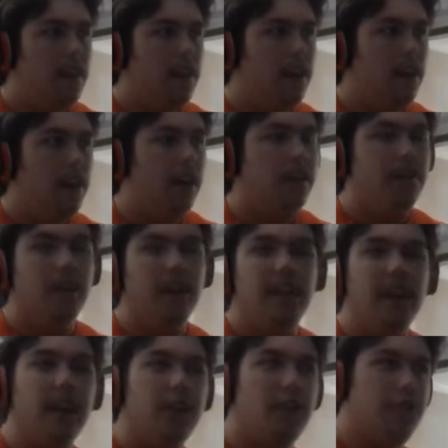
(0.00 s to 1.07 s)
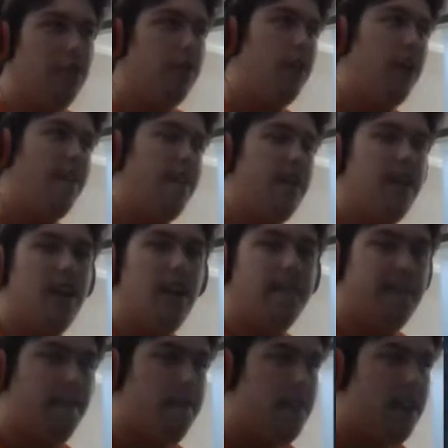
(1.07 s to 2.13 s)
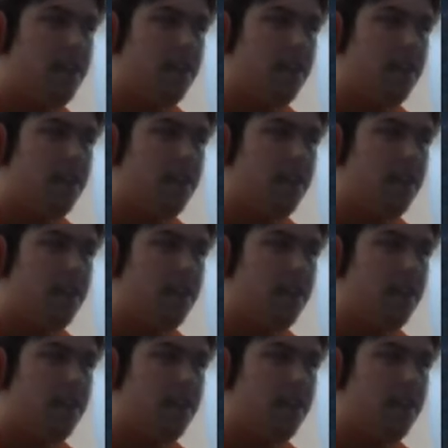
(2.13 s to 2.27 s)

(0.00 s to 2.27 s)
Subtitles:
Alright, so I think I showed off enough of this